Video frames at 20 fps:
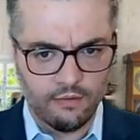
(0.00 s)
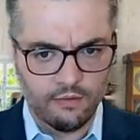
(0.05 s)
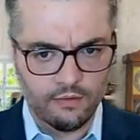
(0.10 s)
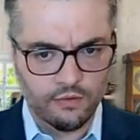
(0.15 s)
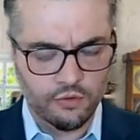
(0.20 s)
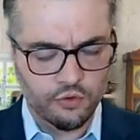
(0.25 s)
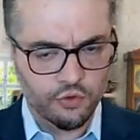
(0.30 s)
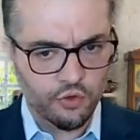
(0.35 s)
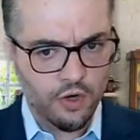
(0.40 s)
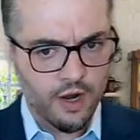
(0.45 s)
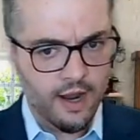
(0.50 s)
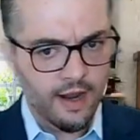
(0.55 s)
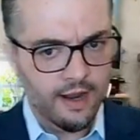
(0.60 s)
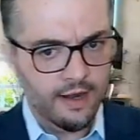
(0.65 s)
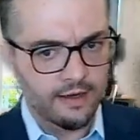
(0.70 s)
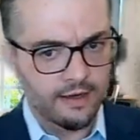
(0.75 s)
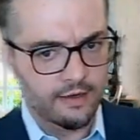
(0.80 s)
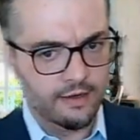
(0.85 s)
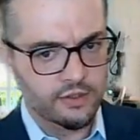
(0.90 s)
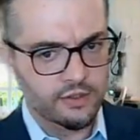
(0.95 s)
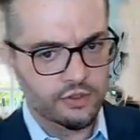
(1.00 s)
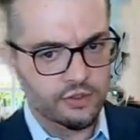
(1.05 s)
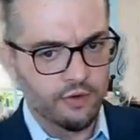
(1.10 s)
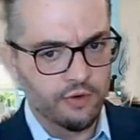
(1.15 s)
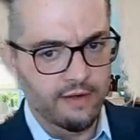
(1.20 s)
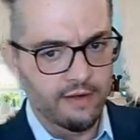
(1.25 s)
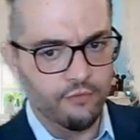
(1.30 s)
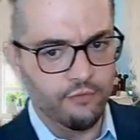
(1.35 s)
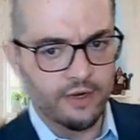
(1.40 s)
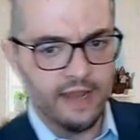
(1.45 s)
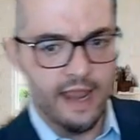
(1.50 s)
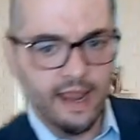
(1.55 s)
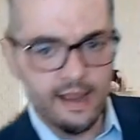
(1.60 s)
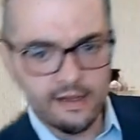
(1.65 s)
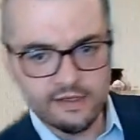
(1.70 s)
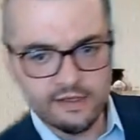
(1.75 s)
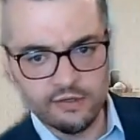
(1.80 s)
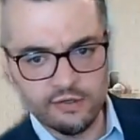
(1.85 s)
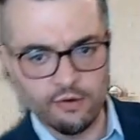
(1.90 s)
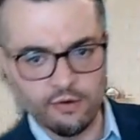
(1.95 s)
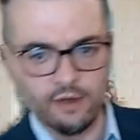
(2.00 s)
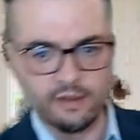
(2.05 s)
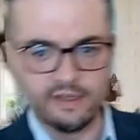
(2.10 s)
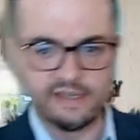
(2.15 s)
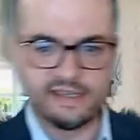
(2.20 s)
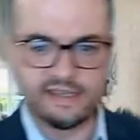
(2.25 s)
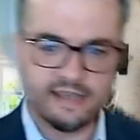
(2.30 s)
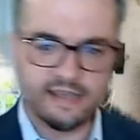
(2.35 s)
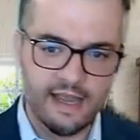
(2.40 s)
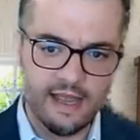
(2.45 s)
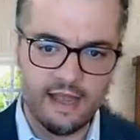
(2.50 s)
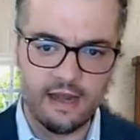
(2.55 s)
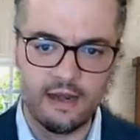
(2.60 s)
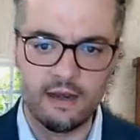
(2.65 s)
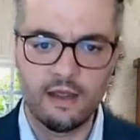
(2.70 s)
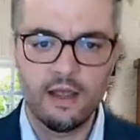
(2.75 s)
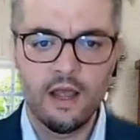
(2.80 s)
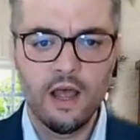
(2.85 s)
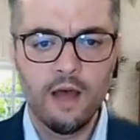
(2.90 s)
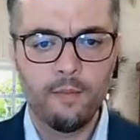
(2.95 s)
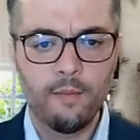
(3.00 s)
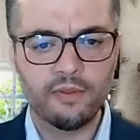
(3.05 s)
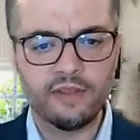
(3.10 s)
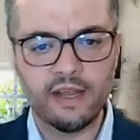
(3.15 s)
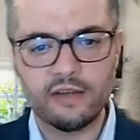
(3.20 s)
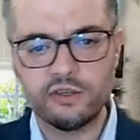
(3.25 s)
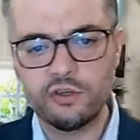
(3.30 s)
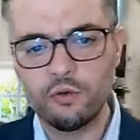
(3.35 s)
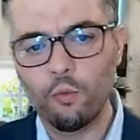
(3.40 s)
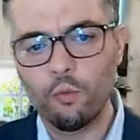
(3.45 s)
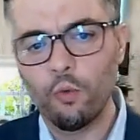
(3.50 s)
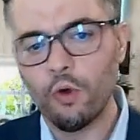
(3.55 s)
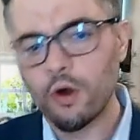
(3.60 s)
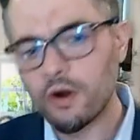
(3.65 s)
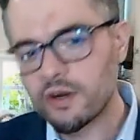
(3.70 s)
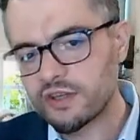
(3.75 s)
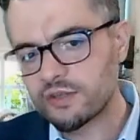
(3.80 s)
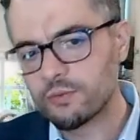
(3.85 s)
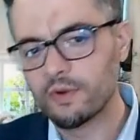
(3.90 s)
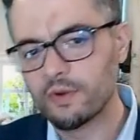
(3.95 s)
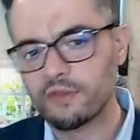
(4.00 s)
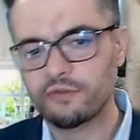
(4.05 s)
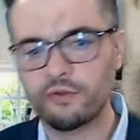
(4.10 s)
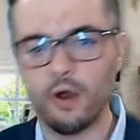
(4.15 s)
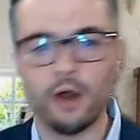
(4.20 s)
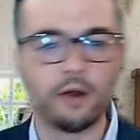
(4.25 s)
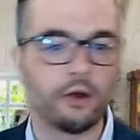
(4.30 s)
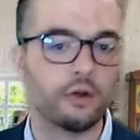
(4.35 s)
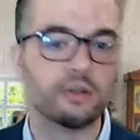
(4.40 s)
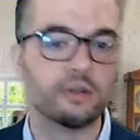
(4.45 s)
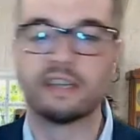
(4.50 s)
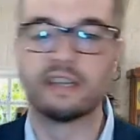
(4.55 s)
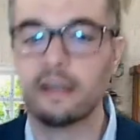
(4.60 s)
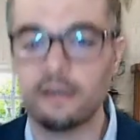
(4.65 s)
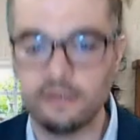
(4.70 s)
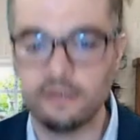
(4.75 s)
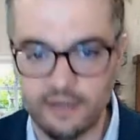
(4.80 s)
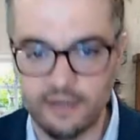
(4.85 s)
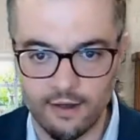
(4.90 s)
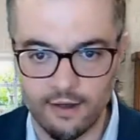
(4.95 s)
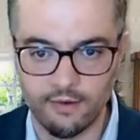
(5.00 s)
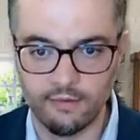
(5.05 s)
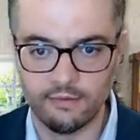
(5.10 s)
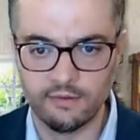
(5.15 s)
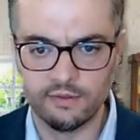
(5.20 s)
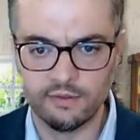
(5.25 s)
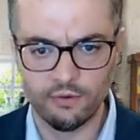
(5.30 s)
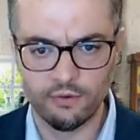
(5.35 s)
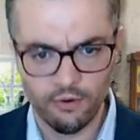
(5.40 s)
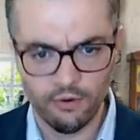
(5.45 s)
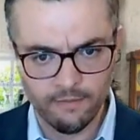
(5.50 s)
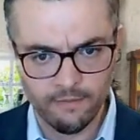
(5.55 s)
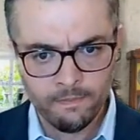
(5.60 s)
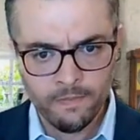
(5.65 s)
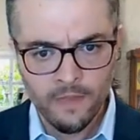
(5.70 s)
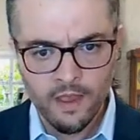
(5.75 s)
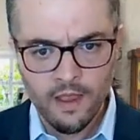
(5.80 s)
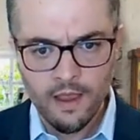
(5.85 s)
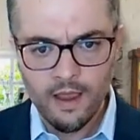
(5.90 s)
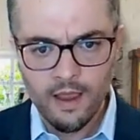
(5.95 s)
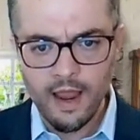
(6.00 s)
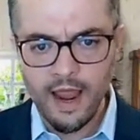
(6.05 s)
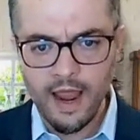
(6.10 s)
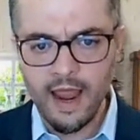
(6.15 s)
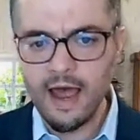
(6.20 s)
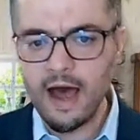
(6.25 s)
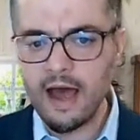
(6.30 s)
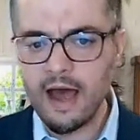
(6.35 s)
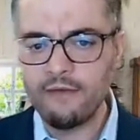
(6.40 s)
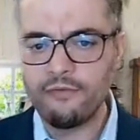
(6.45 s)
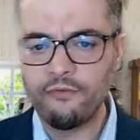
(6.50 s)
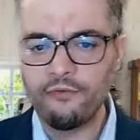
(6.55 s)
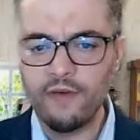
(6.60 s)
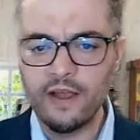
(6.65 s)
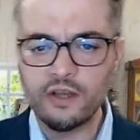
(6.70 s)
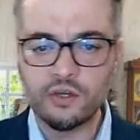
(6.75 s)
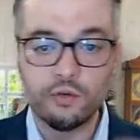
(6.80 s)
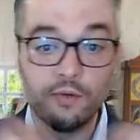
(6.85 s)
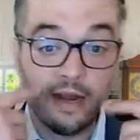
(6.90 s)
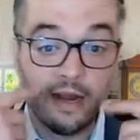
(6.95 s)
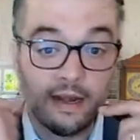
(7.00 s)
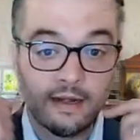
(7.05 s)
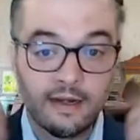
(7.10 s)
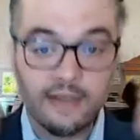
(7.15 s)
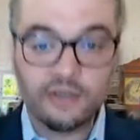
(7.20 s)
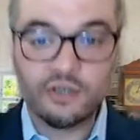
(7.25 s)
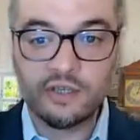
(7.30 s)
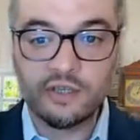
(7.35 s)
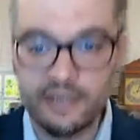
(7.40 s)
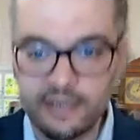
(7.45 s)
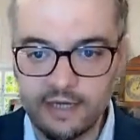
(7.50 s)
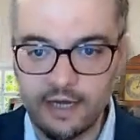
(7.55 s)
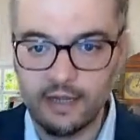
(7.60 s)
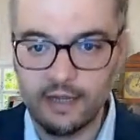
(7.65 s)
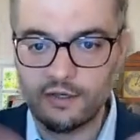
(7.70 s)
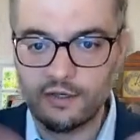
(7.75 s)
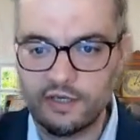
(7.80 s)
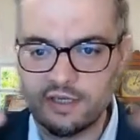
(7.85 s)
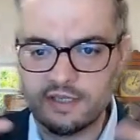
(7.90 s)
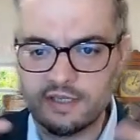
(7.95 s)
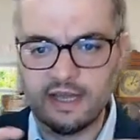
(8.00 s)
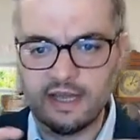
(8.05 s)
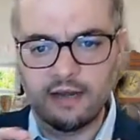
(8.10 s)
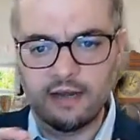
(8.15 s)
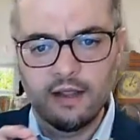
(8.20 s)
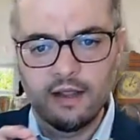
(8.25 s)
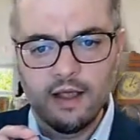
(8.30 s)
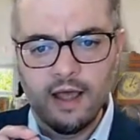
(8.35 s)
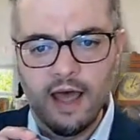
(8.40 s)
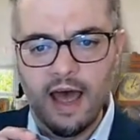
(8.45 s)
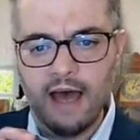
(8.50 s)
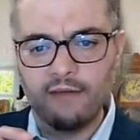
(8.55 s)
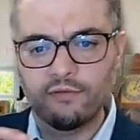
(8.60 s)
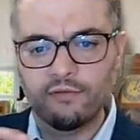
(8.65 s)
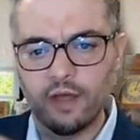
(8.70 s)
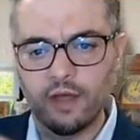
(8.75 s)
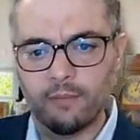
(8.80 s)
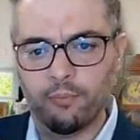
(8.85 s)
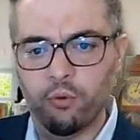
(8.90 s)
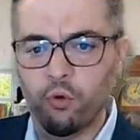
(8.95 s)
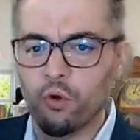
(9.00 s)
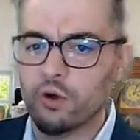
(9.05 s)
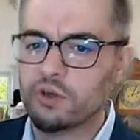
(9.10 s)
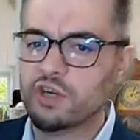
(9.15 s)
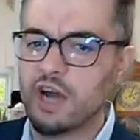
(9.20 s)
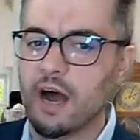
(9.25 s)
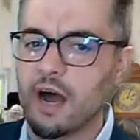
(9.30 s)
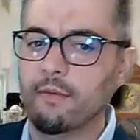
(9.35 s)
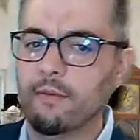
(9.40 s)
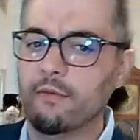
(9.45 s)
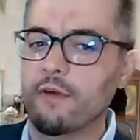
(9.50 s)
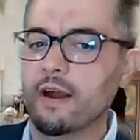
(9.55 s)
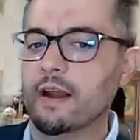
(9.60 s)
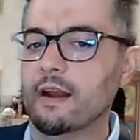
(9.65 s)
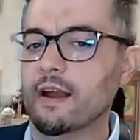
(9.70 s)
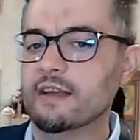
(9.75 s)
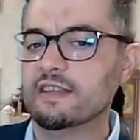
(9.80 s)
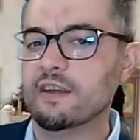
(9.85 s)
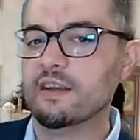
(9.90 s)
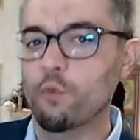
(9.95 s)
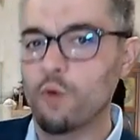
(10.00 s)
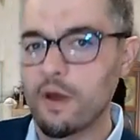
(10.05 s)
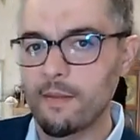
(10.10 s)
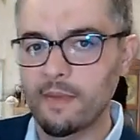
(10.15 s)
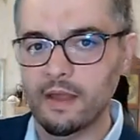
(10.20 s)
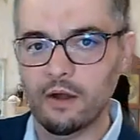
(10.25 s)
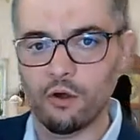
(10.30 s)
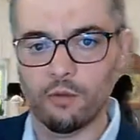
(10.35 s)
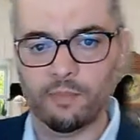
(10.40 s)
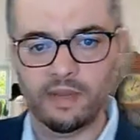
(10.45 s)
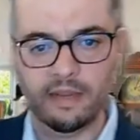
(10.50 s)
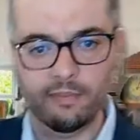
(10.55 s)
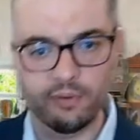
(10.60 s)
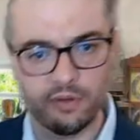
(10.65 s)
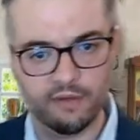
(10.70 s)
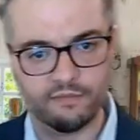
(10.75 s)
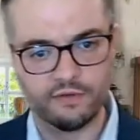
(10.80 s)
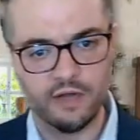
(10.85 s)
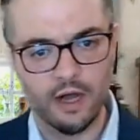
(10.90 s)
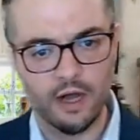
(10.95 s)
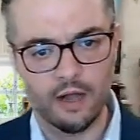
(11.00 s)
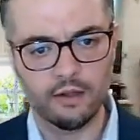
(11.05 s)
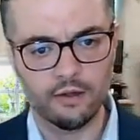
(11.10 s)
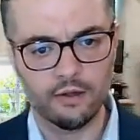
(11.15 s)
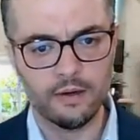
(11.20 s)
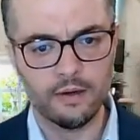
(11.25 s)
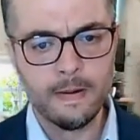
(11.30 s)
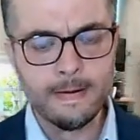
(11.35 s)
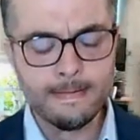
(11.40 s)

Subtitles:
try and screen for cancer on the skin, but that do worse with darker skin tones, or AI facial recognition technologies that have done a poor job of recognizing women or people of color.